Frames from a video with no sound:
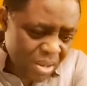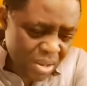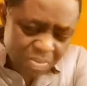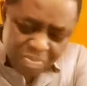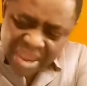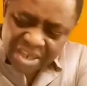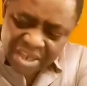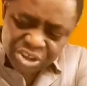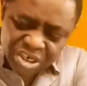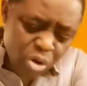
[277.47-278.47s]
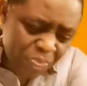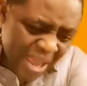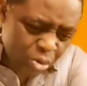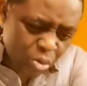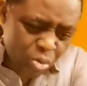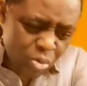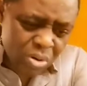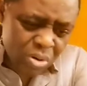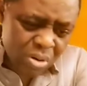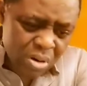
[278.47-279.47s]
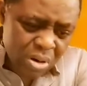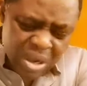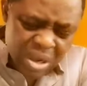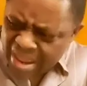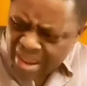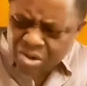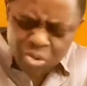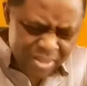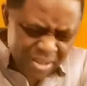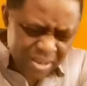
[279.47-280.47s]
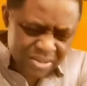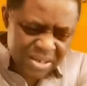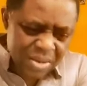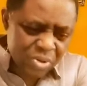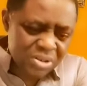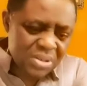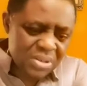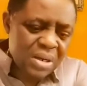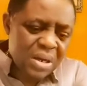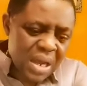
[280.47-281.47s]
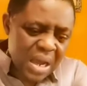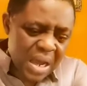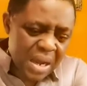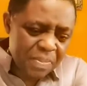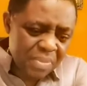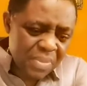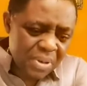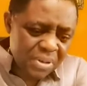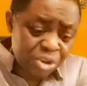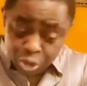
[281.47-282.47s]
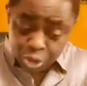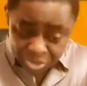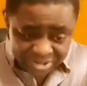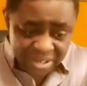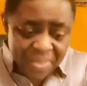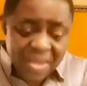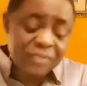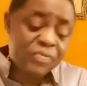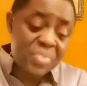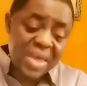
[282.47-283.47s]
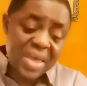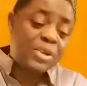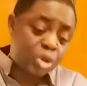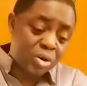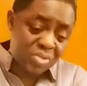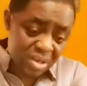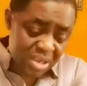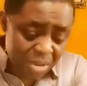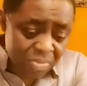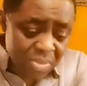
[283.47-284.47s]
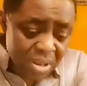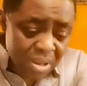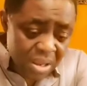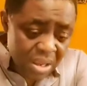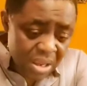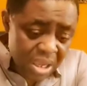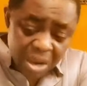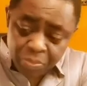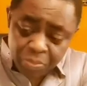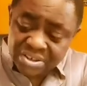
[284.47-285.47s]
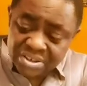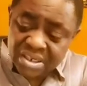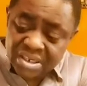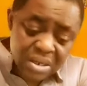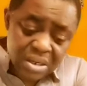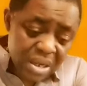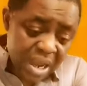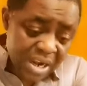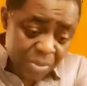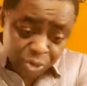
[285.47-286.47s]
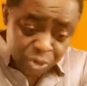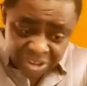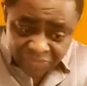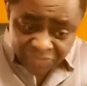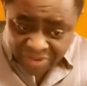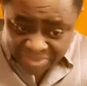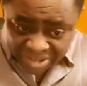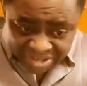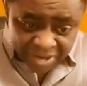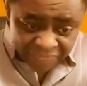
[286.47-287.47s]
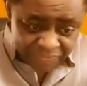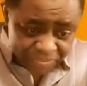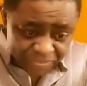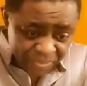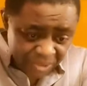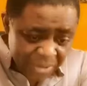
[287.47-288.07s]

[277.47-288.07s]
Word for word: made General Biaku, Abiaku, I think his name was, um, GOC. And then from there, Jonathan came, he appointed an Igbo chief of army staff. Okay.